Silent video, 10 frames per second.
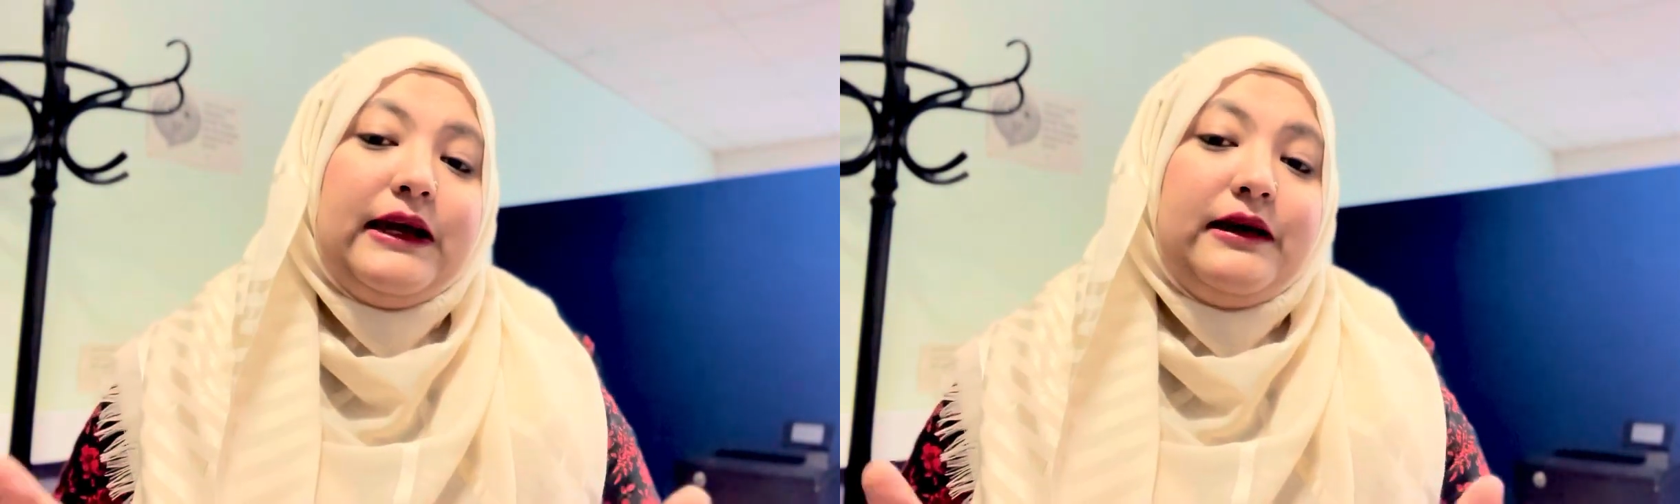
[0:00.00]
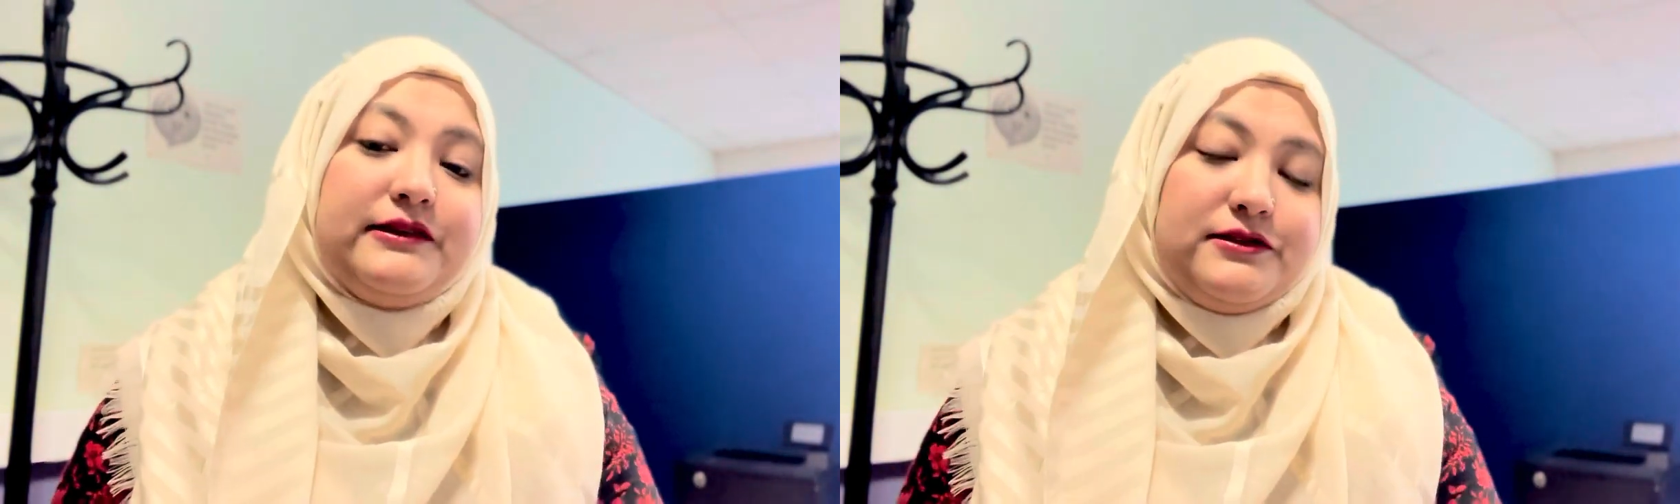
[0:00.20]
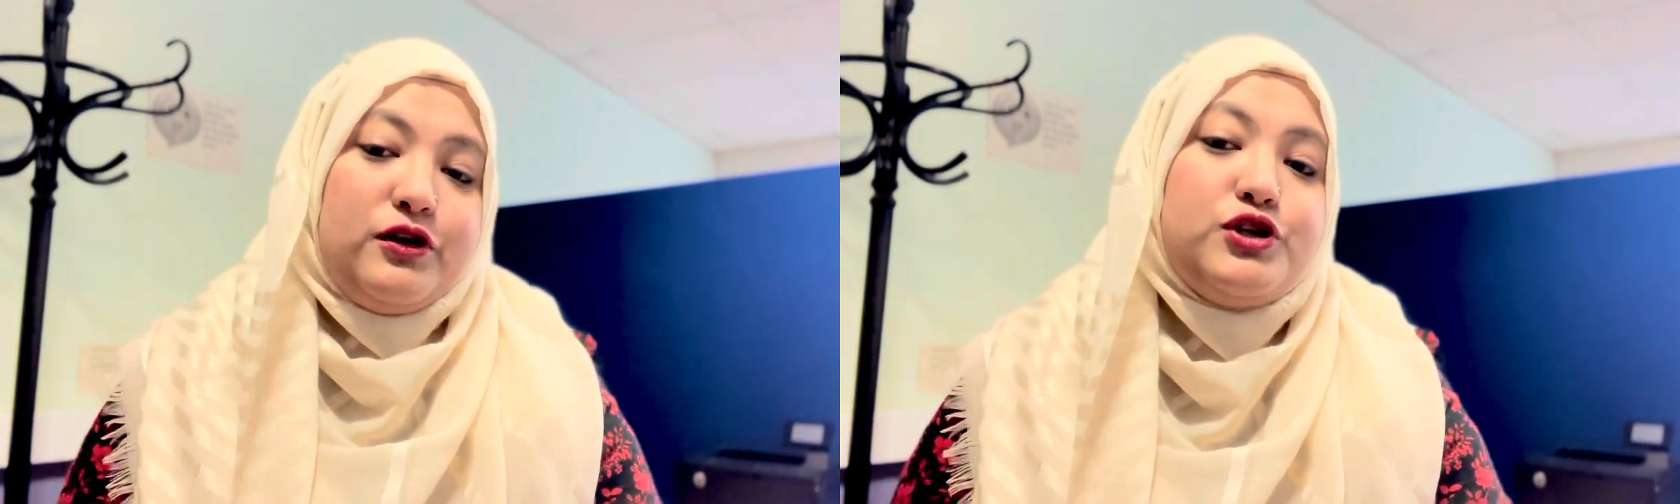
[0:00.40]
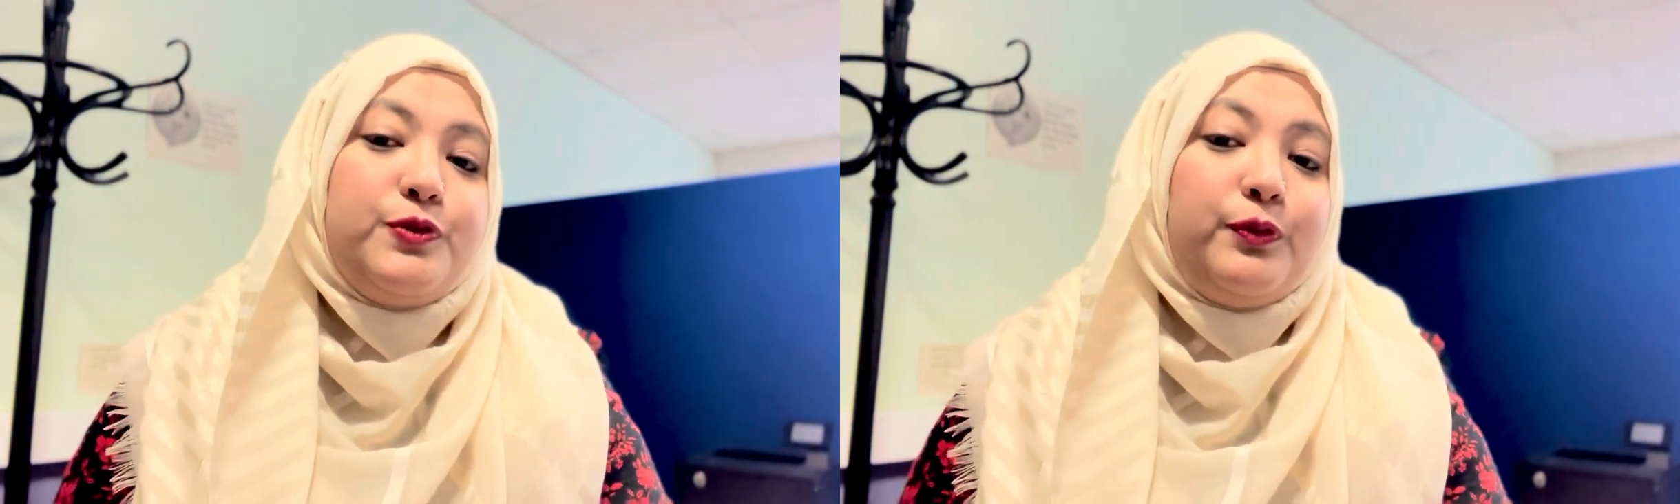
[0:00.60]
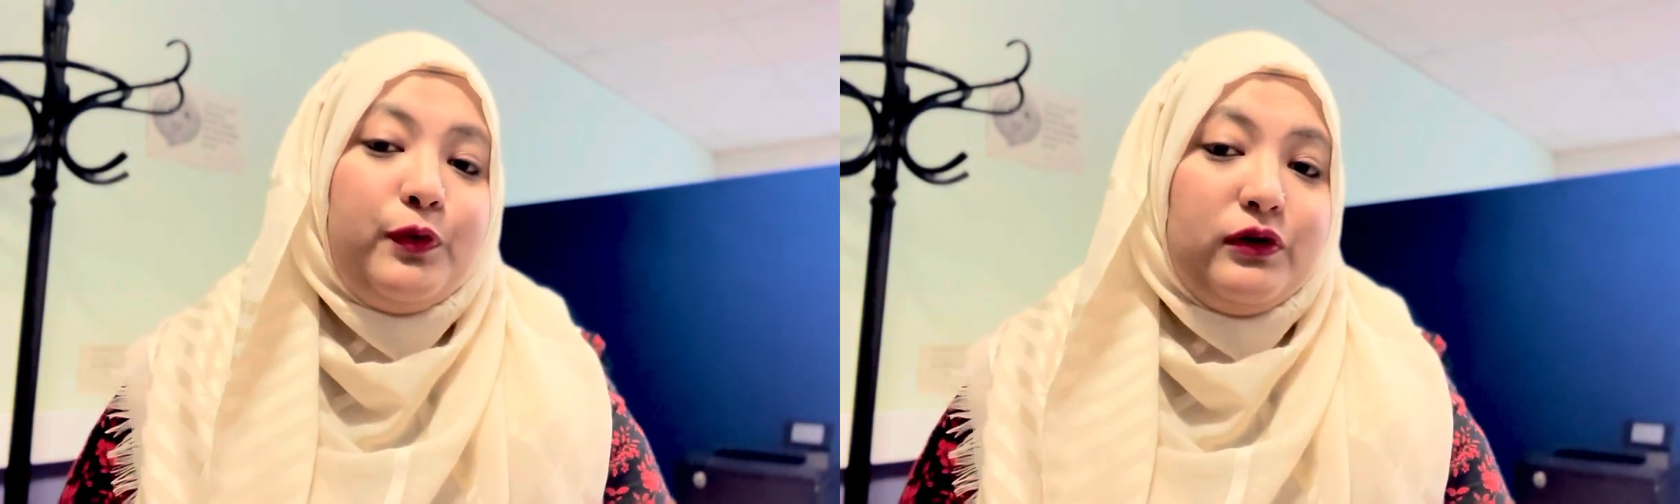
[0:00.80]
a research
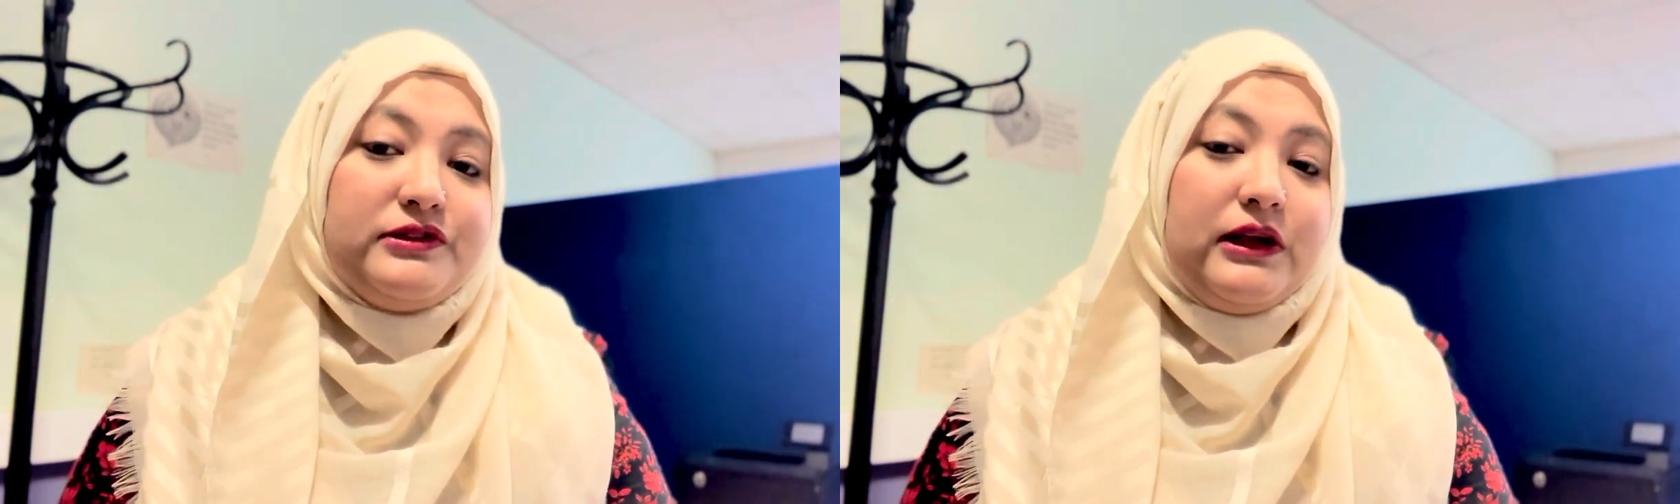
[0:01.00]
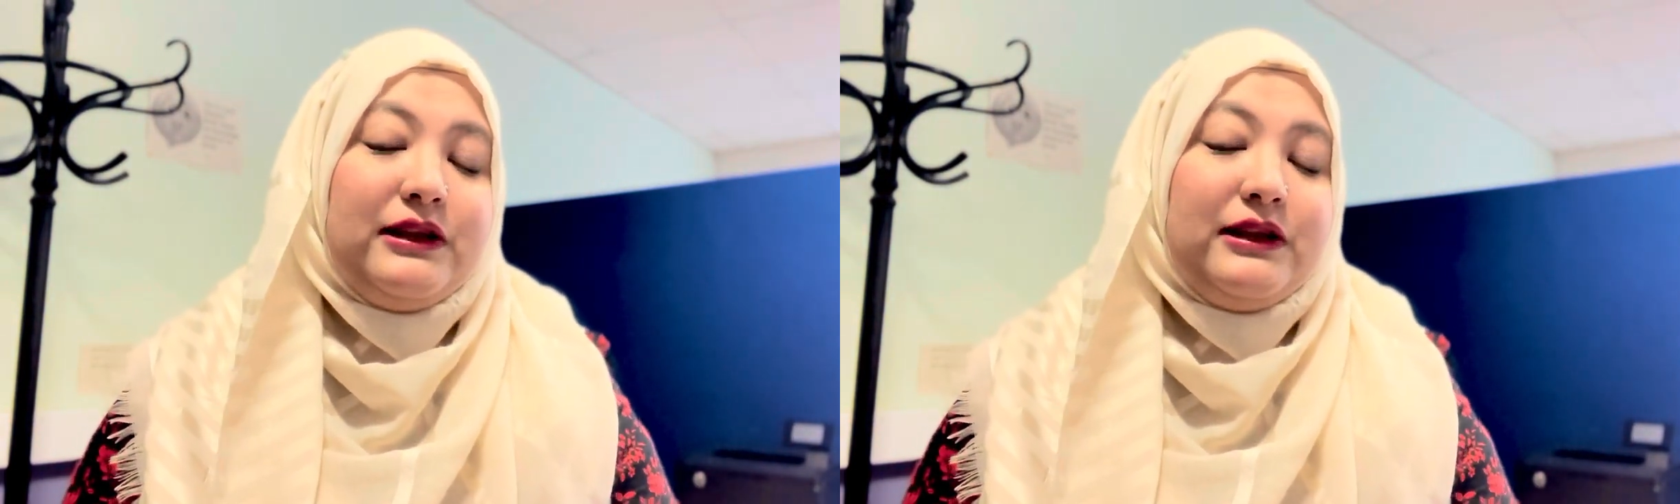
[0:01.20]
proposal,